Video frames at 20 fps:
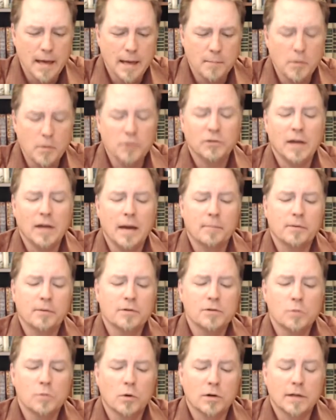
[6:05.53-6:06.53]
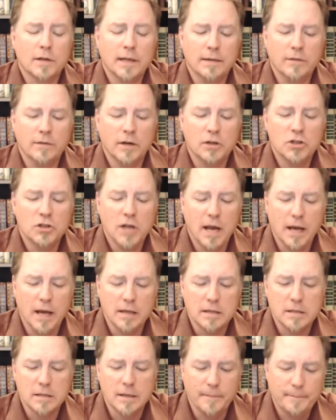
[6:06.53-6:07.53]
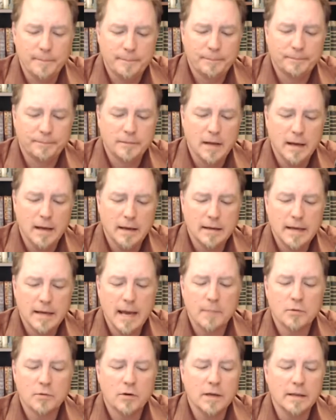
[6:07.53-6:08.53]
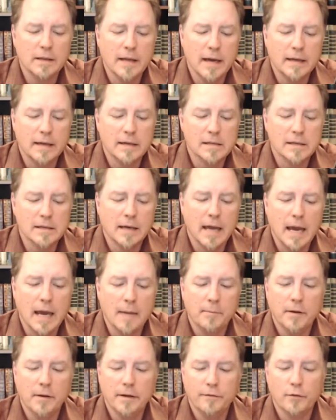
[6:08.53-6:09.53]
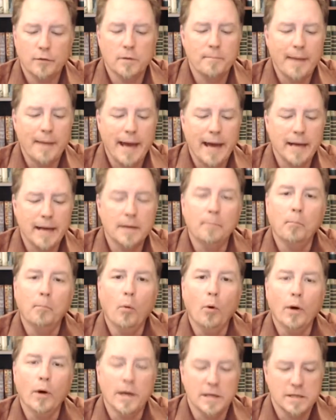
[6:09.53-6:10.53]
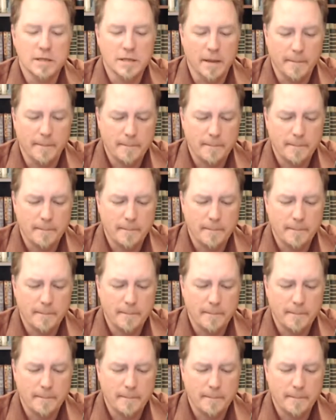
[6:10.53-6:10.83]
Most campers weren't given a chance. Camp Green Lake is a camp for bad boys.